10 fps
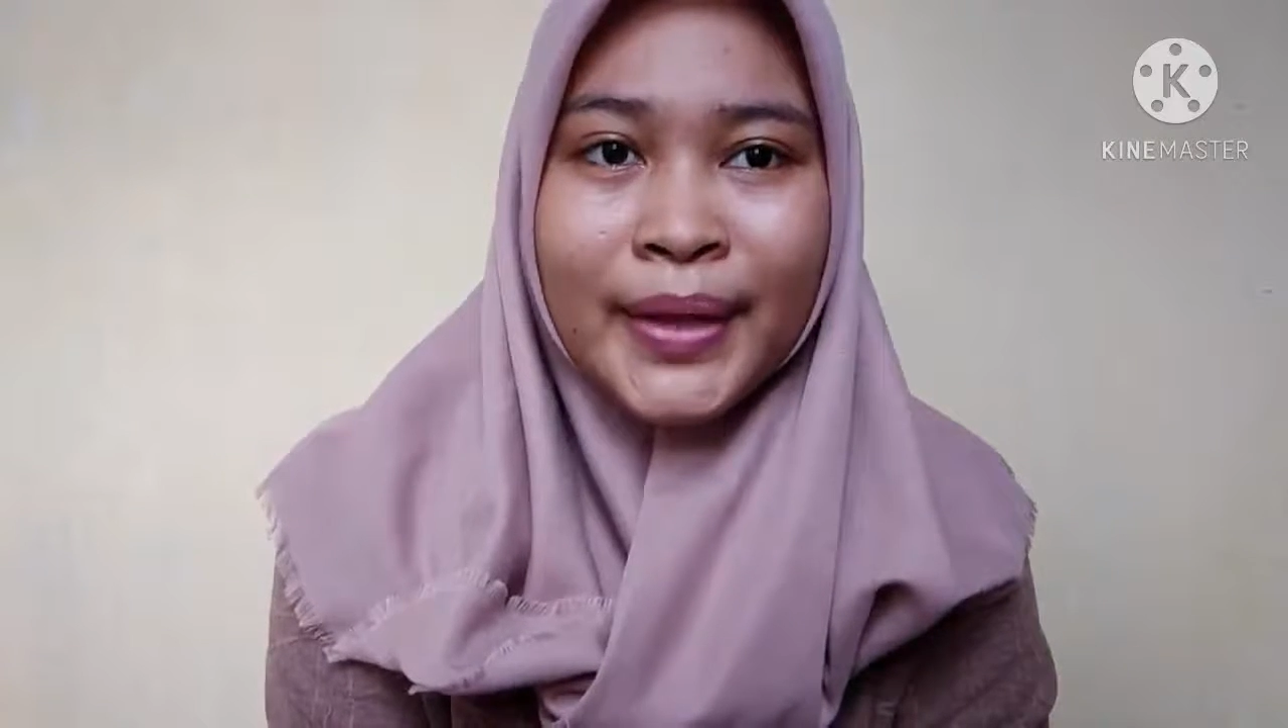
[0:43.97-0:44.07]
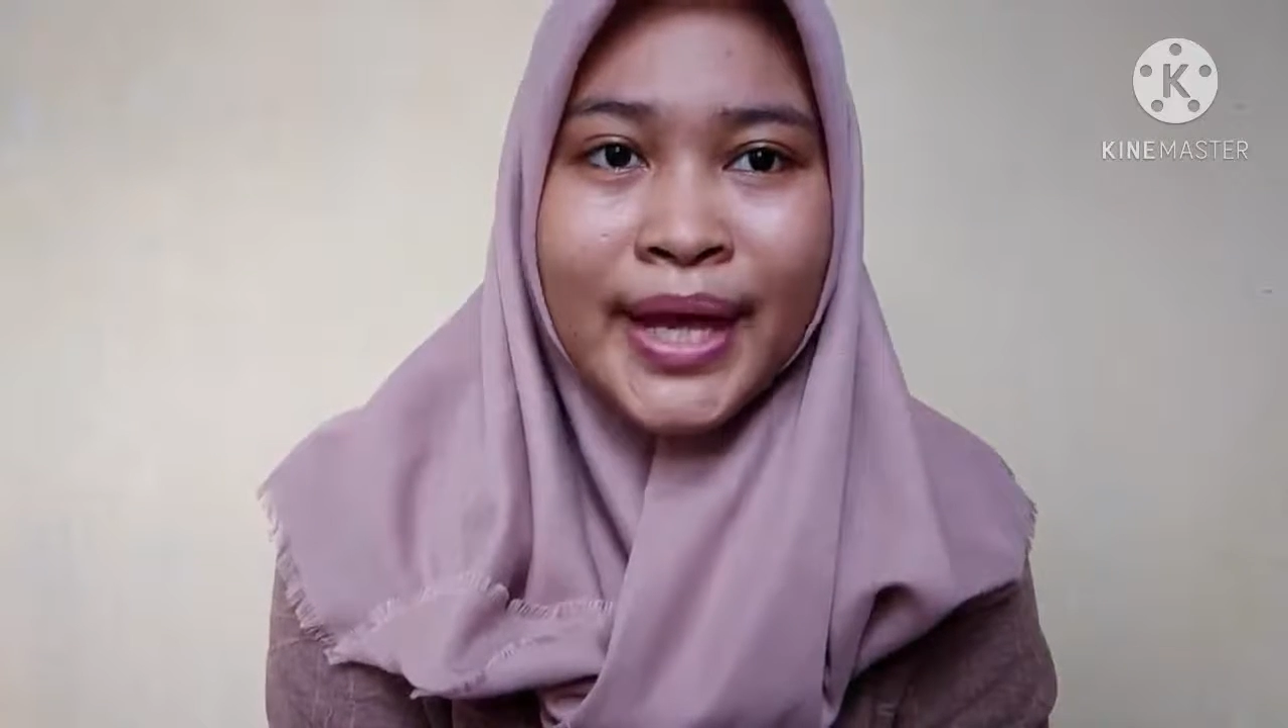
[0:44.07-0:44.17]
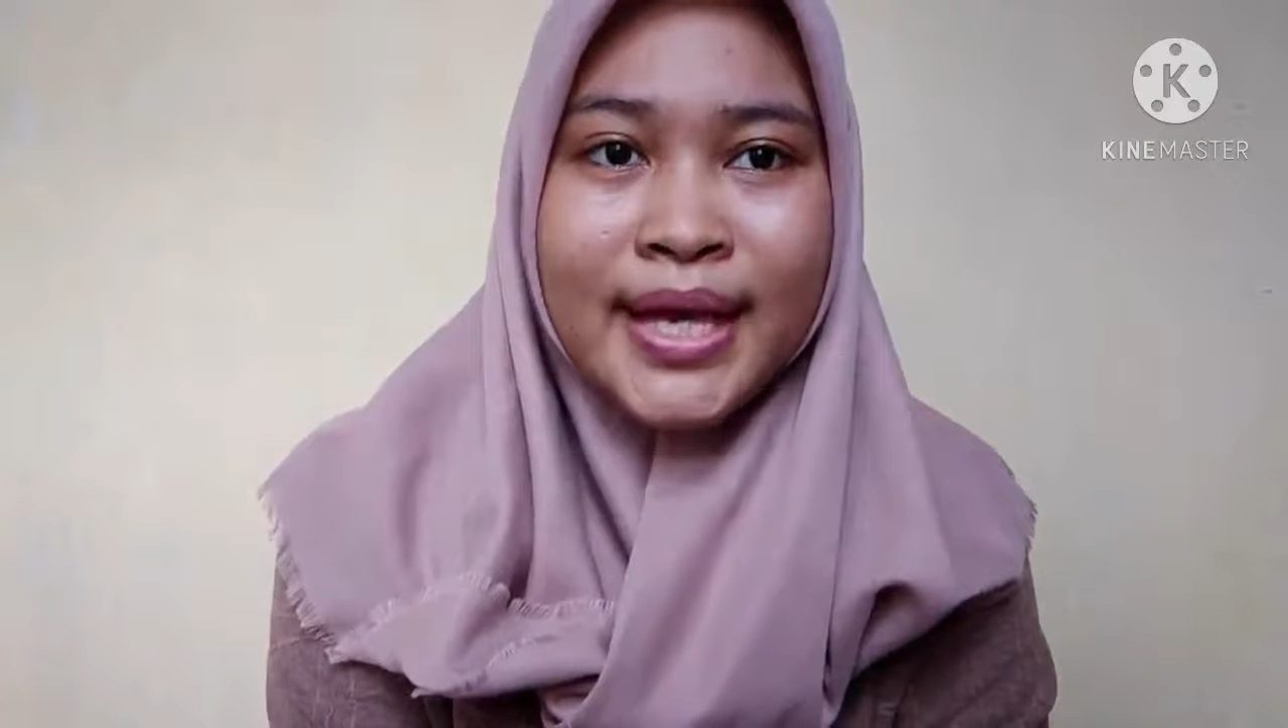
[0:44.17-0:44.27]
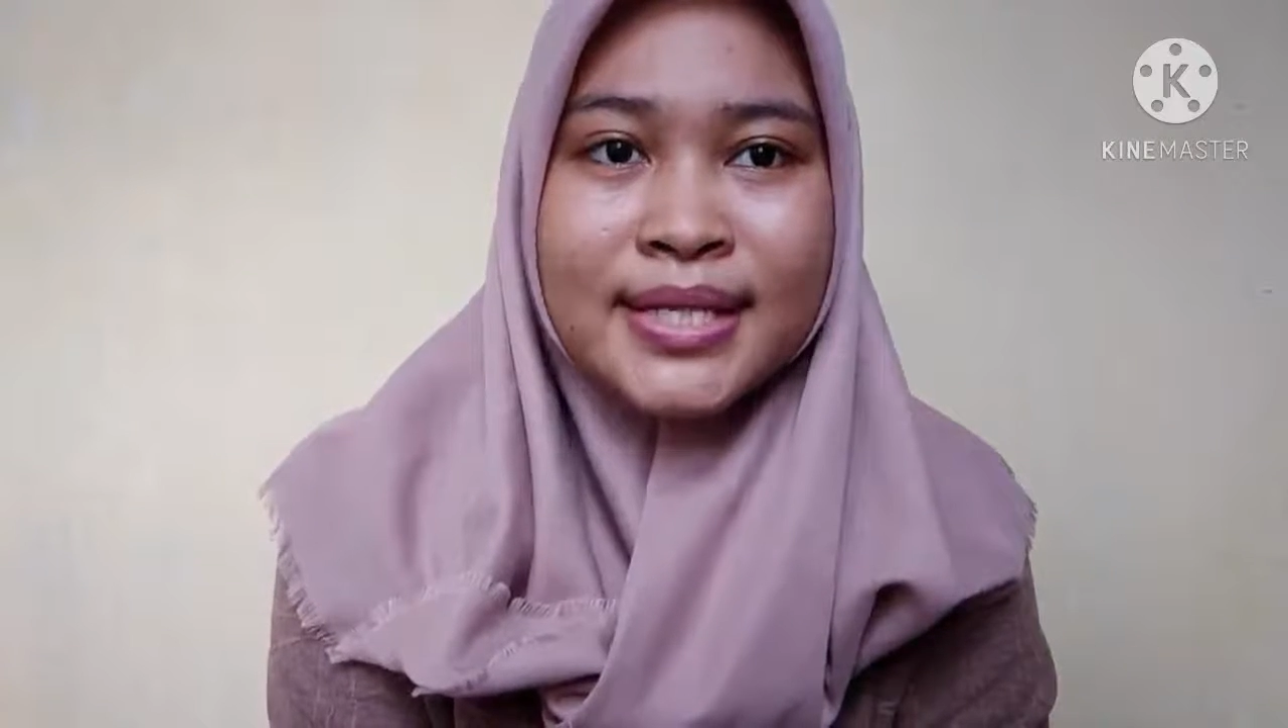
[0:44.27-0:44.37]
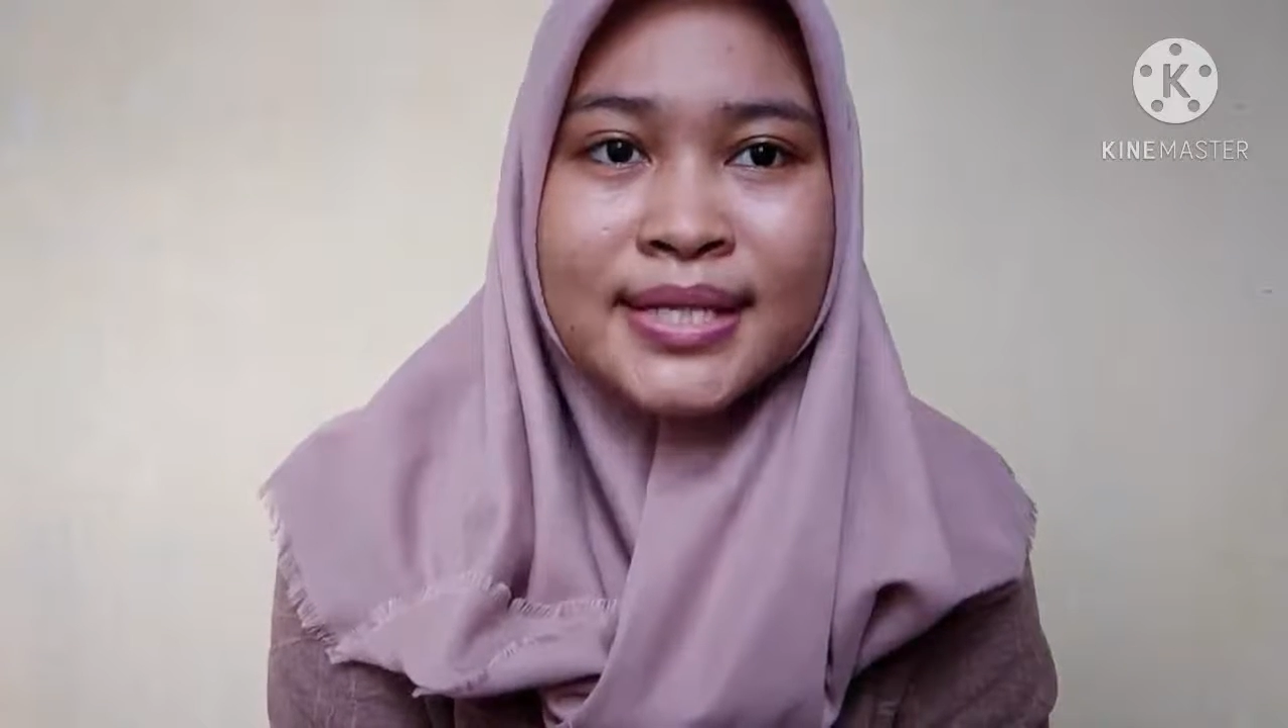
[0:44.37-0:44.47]

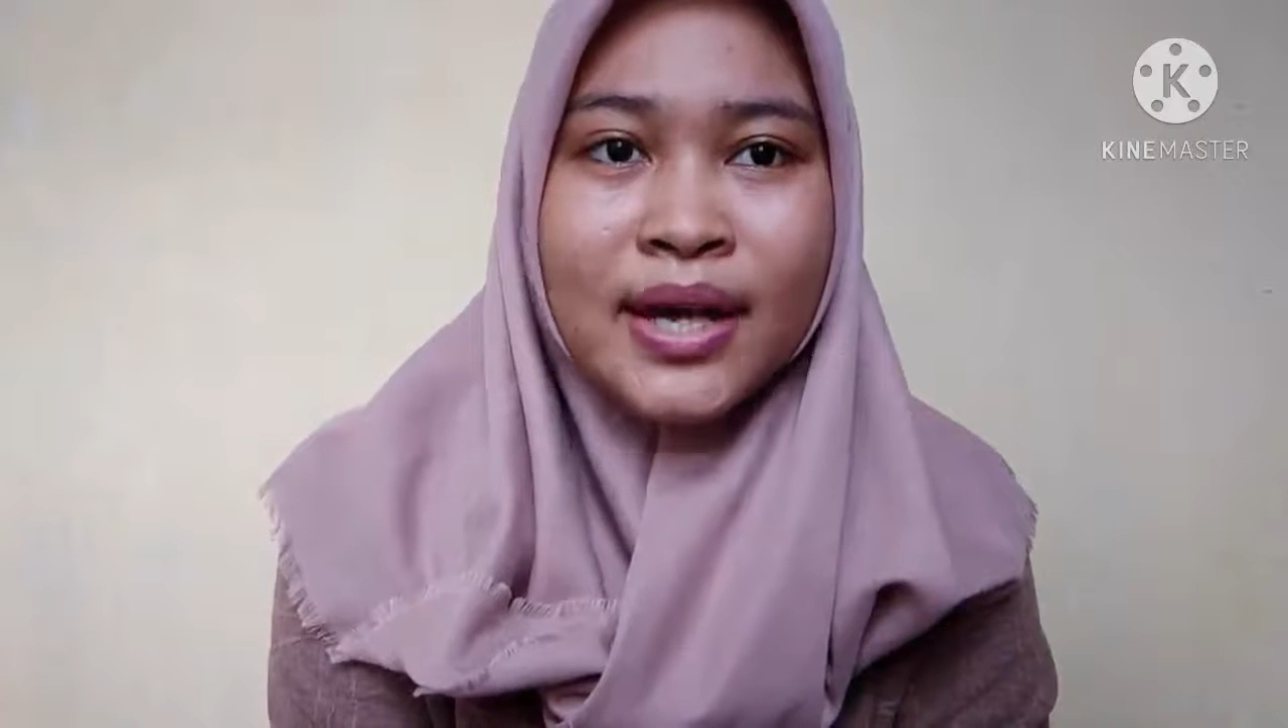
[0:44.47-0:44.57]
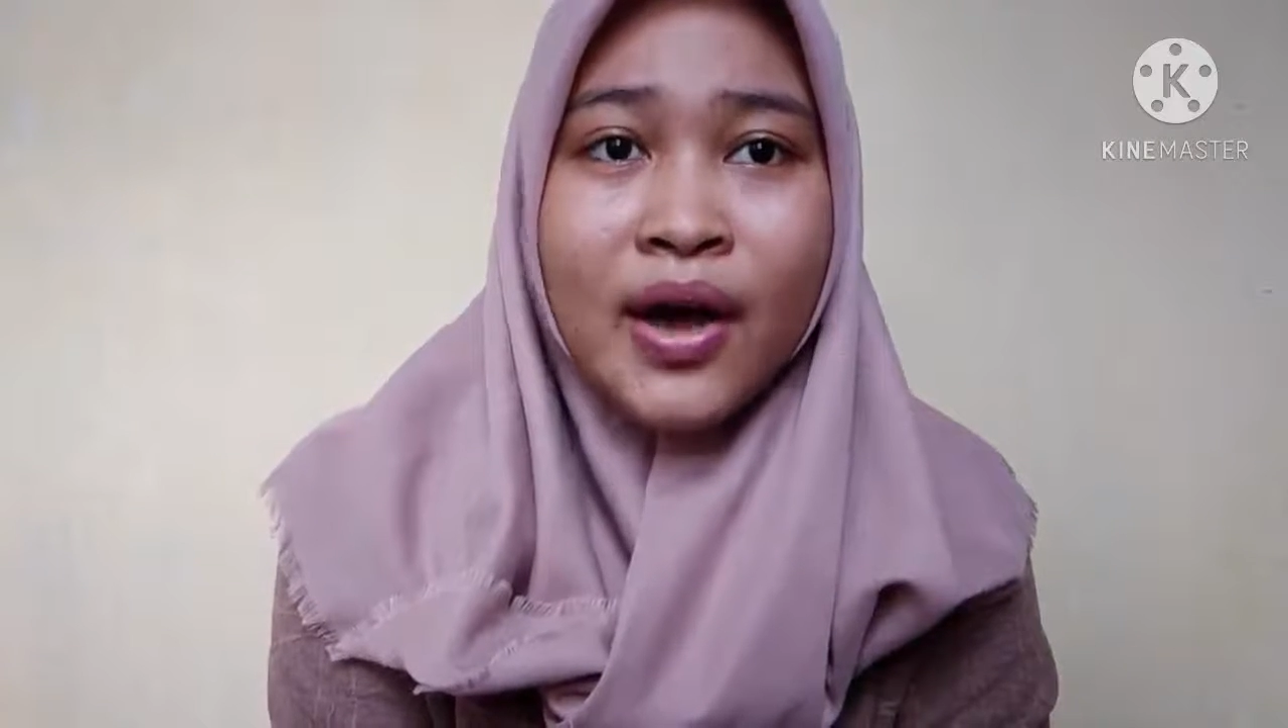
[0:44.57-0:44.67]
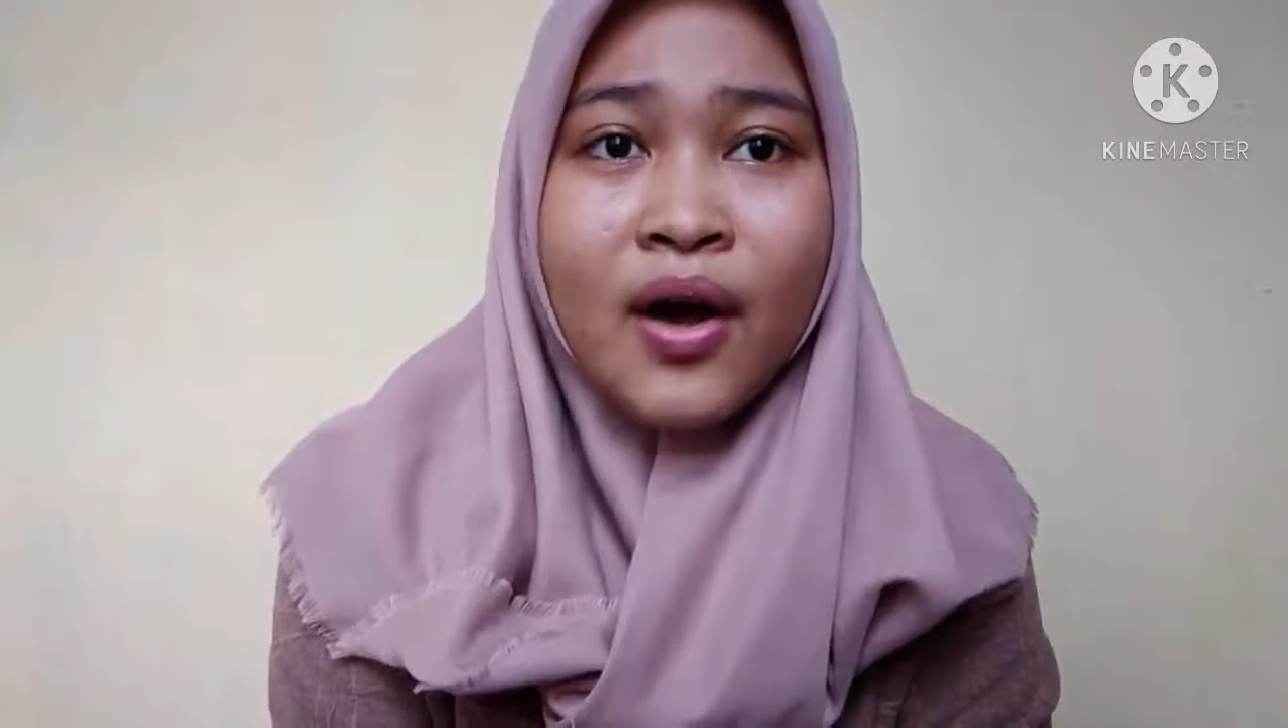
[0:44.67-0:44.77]
place,